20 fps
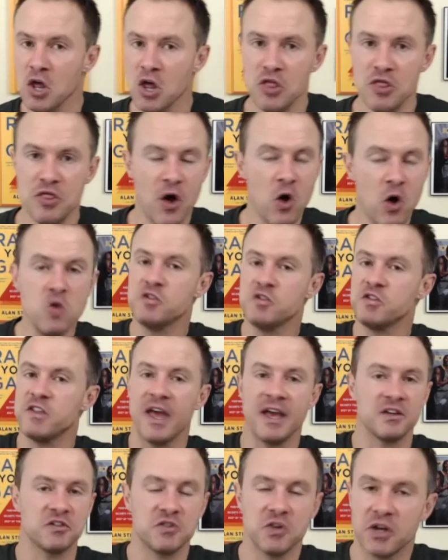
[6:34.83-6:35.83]
Those
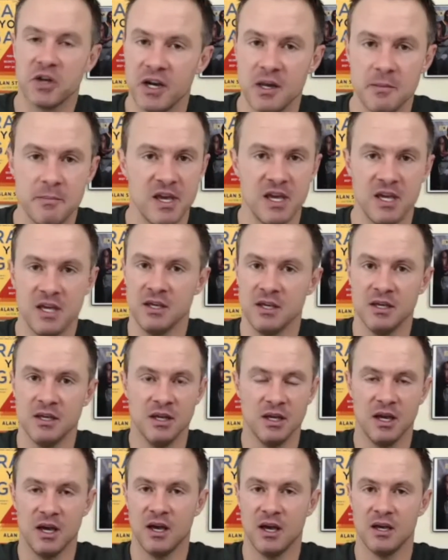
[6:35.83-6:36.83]
things are going to be
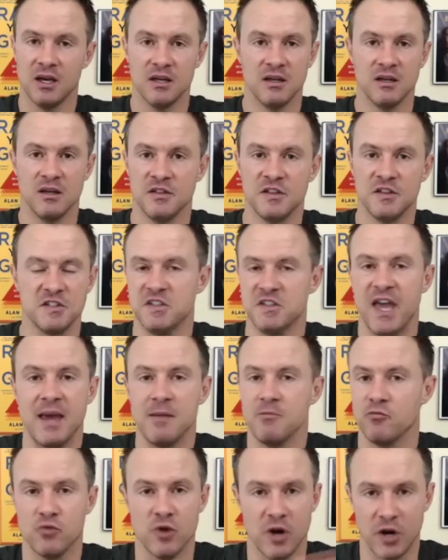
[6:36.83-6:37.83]
uh, the
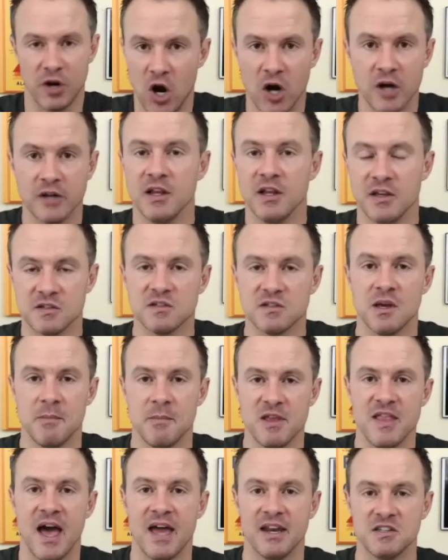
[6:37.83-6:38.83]
same regardless. I
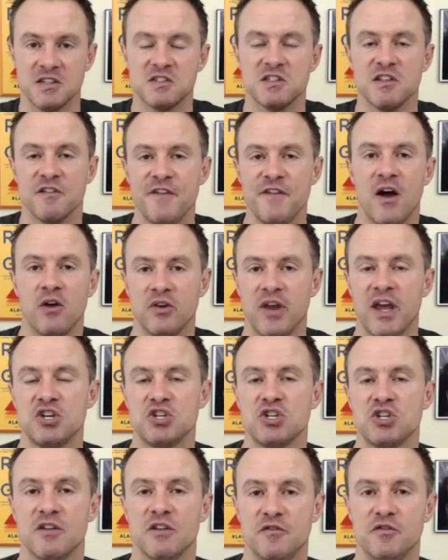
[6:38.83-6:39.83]
mean, that is the
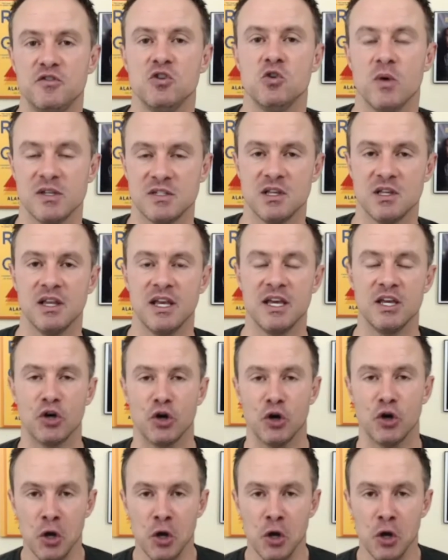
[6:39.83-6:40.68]
foundation of you as a leader.